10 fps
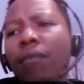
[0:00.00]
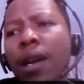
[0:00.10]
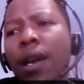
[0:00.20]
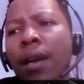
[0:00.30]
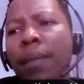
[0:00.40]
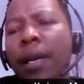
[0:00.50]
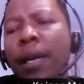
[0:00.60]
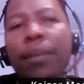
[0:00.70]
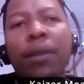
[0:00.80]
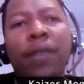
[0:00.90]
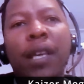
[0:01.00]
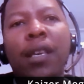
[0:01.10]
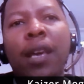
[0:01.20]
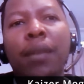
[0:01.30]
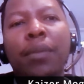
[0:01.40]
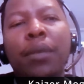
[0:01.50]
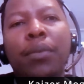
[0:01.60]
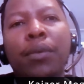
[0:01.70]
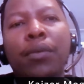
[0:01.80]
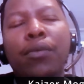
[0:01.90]
a couple of like young
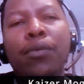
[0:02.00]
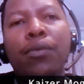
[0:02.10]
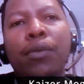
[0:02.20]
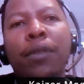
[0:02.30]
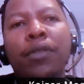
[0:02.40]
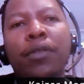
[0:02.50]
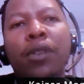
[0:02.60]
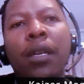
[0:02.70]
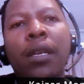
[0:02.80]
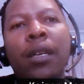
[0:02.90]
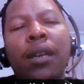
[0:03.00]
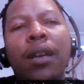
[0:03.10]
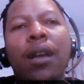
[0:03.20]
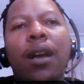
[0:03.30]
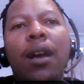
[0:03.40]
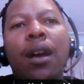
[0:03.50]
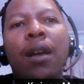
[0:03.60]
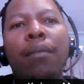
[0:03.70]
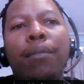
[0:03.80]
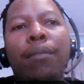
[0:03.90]
people who have started
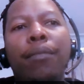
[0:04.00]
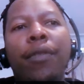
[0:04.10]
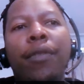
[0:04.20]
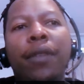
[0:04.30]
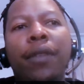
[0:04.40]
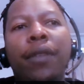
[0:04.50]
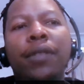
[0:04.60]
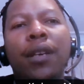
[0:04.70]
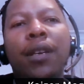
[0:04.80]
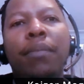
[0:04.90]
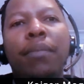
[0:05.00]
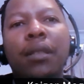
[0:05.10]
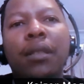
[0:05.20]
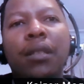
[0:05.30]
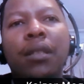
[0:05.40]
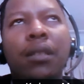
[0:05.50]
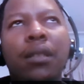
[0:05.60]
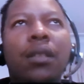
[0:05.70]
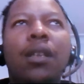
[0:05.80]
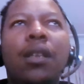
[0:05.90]
thrift
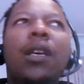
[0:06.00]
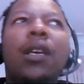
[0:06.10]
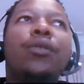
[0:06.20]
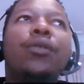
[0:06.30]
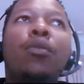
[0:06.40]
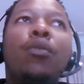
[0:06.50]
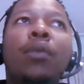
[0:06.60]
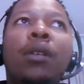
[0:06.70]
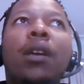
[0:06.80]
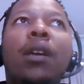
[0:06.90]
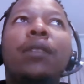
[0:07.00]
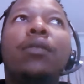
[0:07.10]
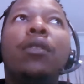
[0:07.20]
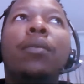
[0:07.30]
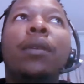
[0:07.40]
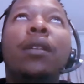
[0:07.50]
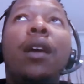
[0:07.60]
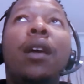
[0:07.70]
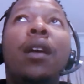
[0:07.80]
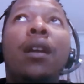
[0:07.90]
businesses in Joburg, Durban,
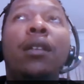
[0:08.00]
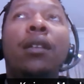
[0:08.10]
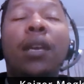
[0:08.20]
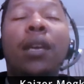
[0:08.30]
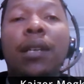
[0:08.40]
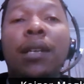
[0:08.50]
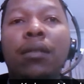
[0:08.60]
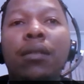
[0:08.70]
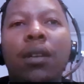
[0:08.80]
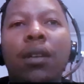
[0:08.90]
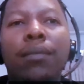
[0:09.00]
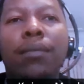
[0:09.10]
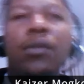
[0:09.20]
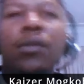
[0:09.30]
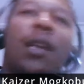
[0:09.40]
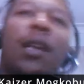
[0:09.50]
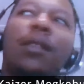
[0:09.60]
and Cape Town. Those are like